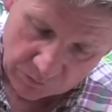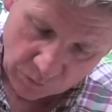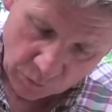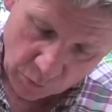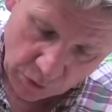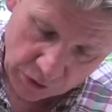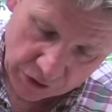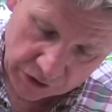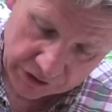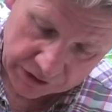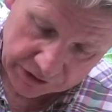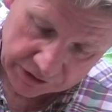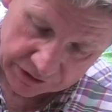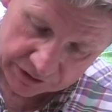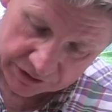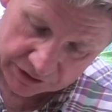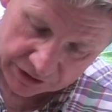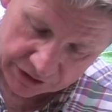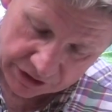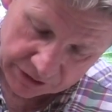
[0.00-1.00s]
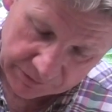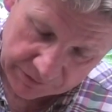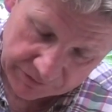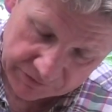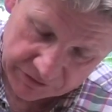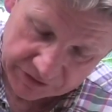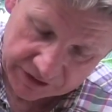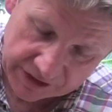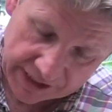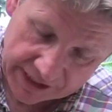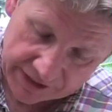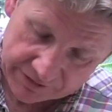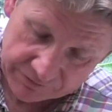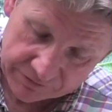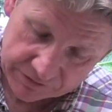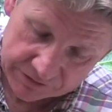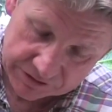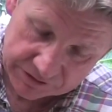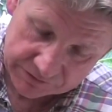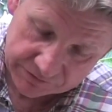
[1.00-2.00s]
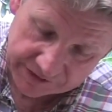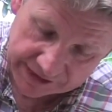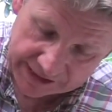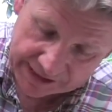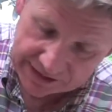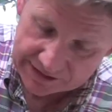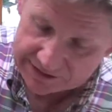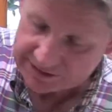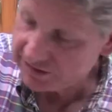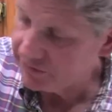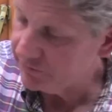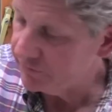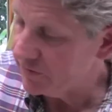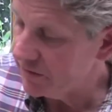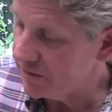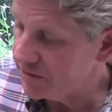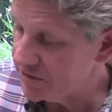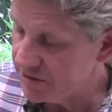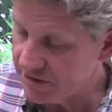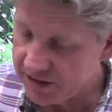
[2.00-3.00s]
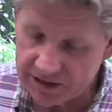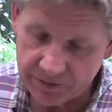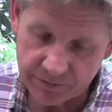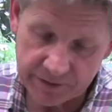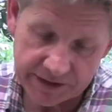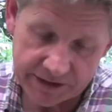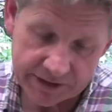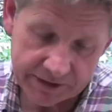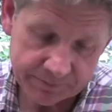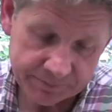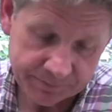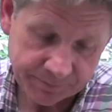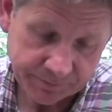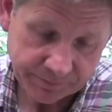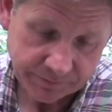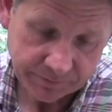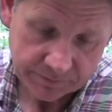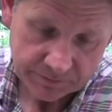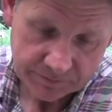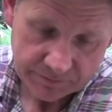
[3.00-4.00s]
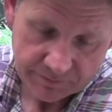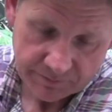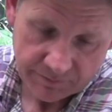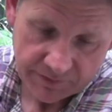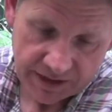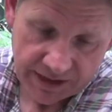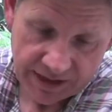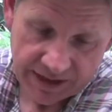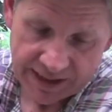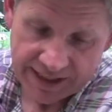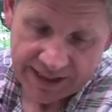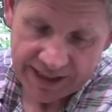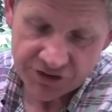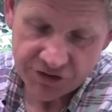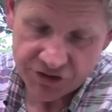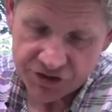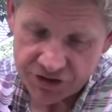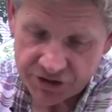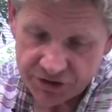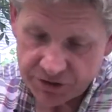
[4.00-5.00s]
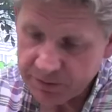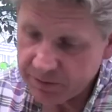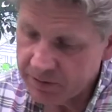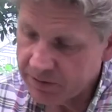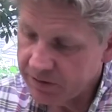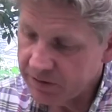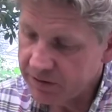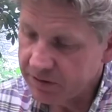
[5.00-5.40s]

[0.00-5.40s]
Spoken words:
Work a couple of good handfuls of calcified seaweed into